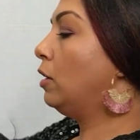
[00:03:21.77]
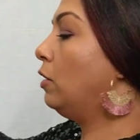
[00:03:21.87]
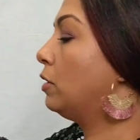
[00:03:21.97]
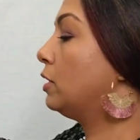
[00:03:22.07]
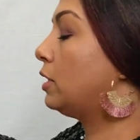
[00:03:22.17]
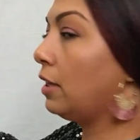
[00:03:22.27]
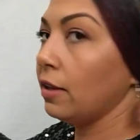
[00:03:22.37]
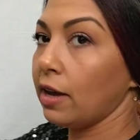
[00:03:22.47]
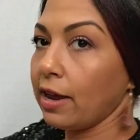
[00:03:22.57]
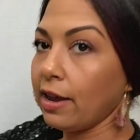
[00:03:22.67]
You can see
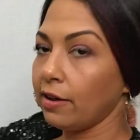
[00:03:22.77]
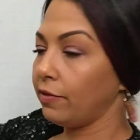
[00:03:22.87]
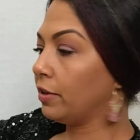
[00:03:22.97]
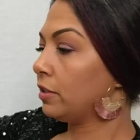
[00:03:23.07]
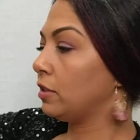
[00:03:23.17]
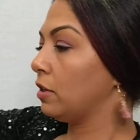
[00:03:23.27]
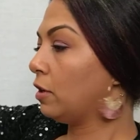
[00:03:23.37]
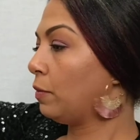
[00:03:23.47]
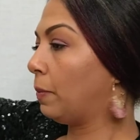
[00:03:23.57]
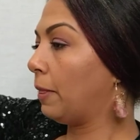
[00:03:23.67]
that I have this
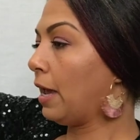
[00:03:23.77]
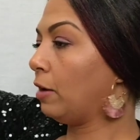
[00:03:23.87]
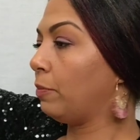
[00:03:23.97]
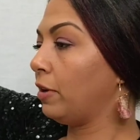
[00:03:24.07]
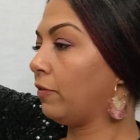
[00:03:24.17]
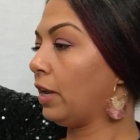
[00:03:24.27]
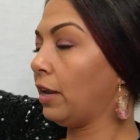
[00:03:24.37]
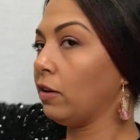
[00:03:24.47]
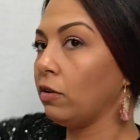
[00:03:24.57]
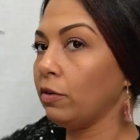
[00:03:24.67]
at a bit of an
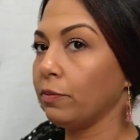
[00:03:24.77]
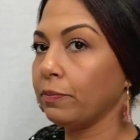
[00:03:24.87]
angle.